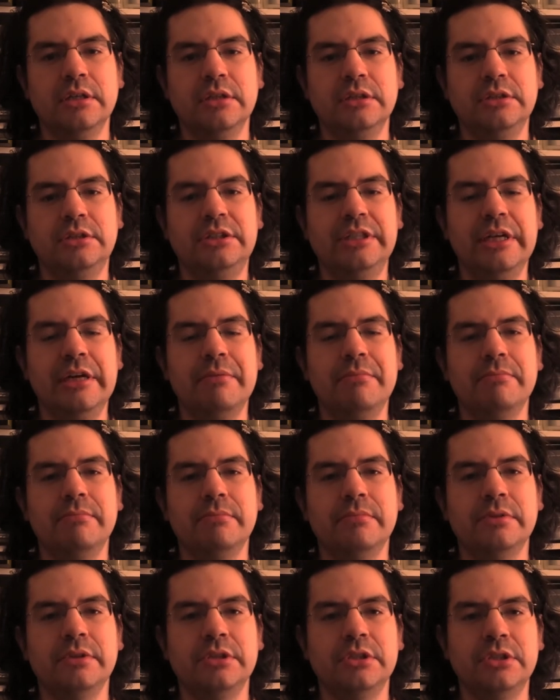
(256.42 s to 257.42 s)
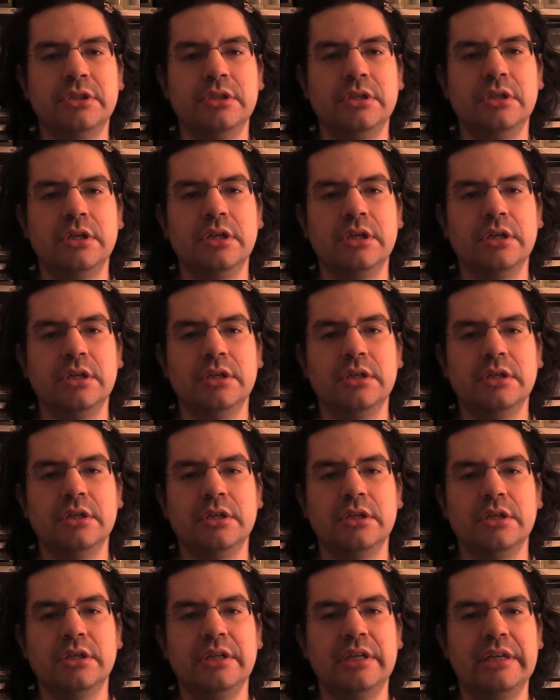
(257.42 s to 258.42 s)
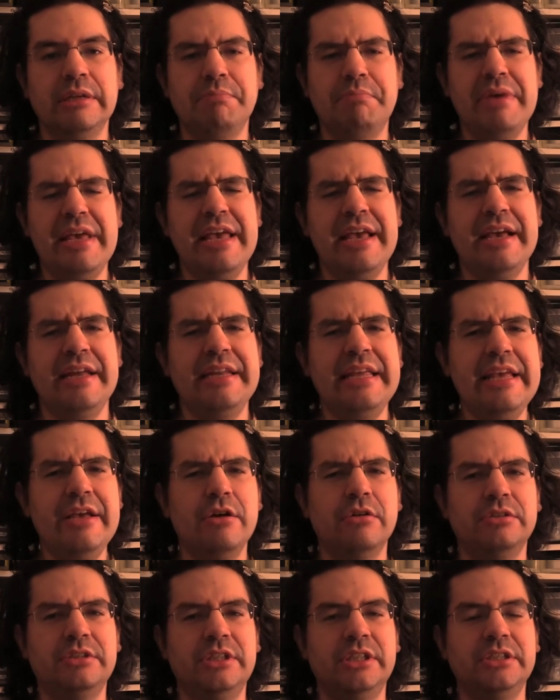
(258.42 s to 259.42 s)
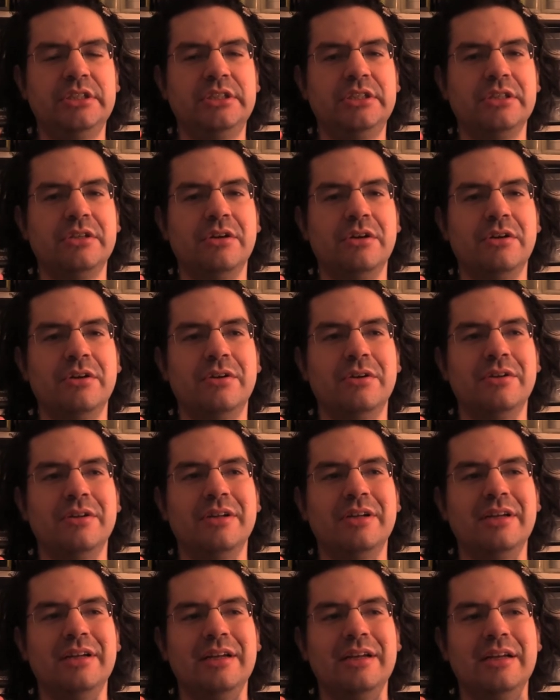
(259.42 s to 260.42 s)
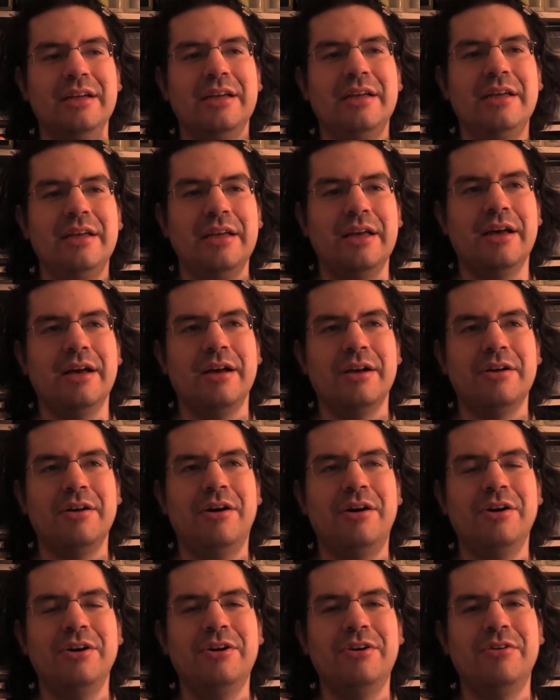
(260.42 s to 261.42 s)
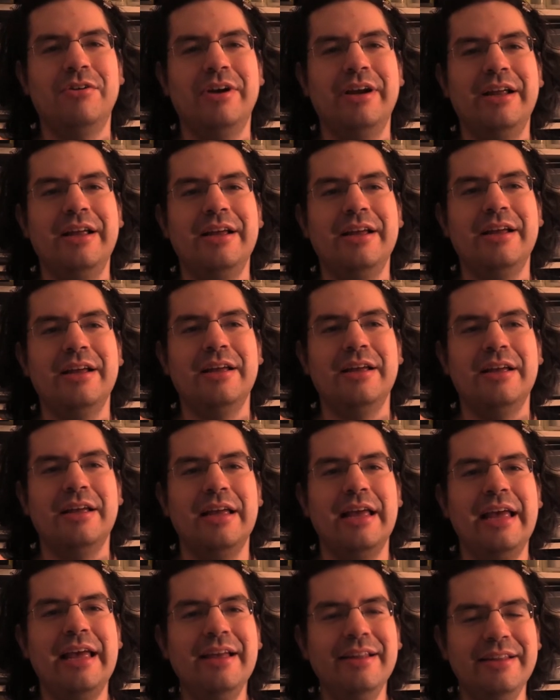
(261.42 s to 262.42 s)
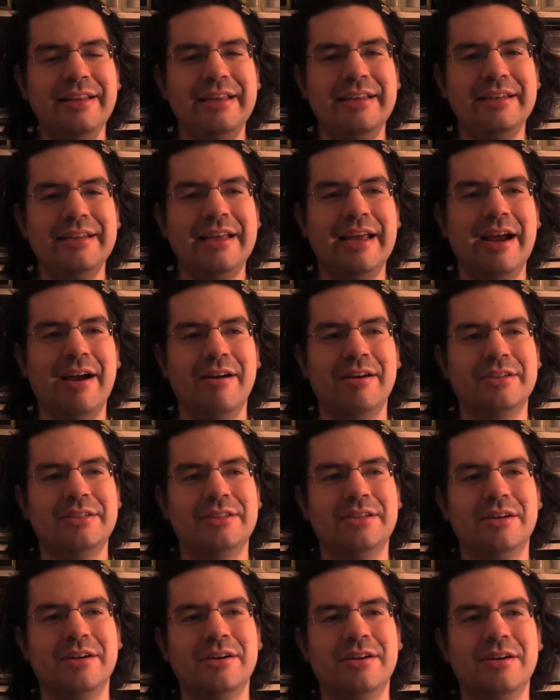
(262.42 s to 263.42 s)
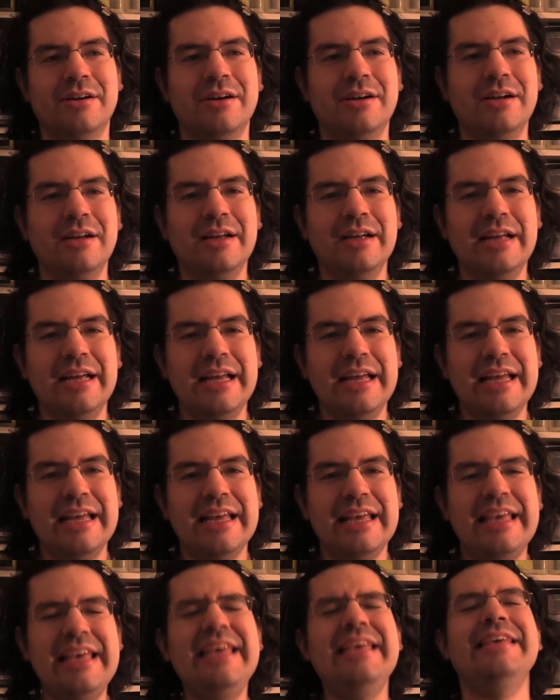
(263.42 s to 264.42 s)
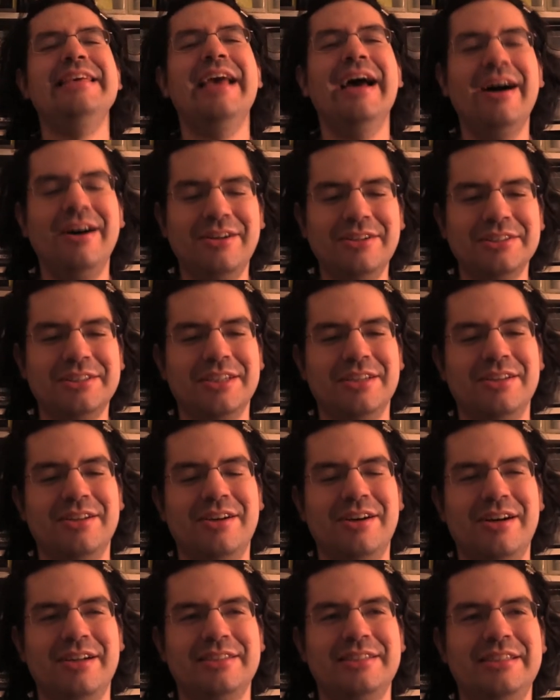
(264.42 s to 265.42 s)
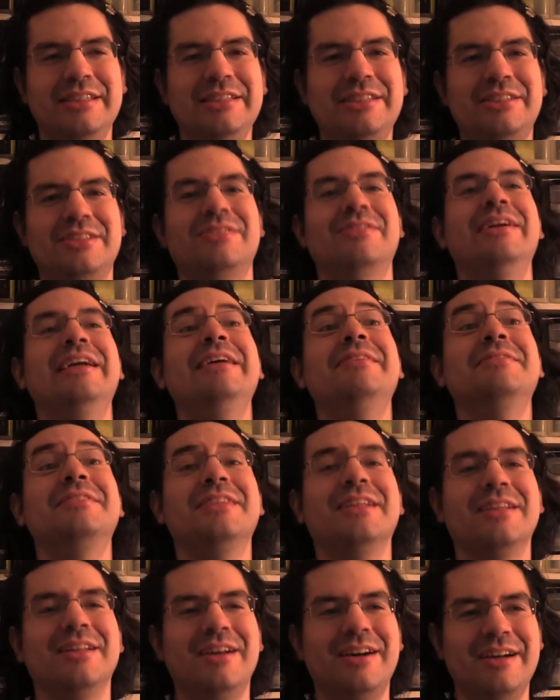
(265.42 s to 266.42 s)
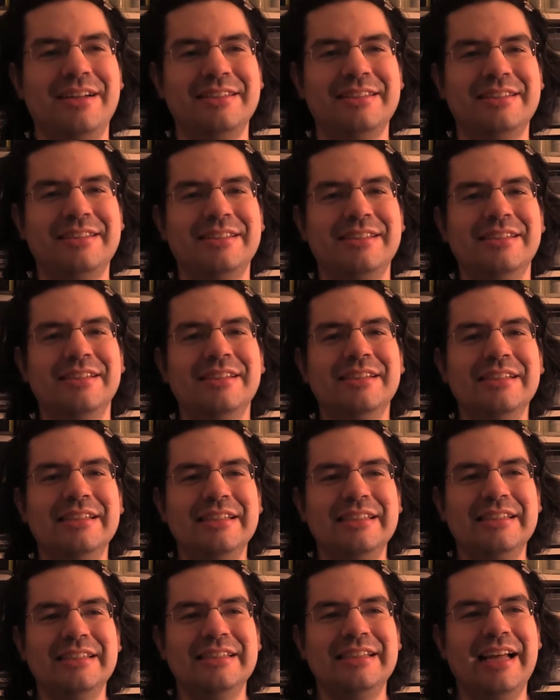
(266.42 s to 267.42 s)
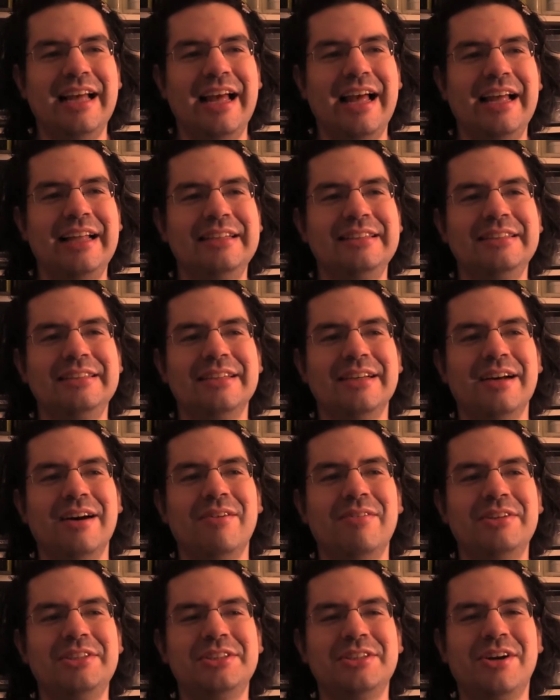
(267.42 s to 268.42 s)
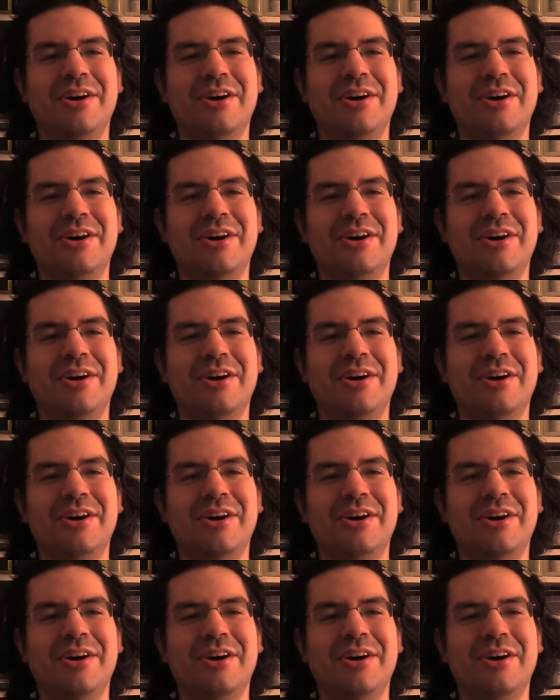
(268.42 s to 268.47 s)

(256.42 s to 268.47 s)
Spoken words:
Zim, being an egotistical, conquering alien character, he yells a lot, he screams a lot, and which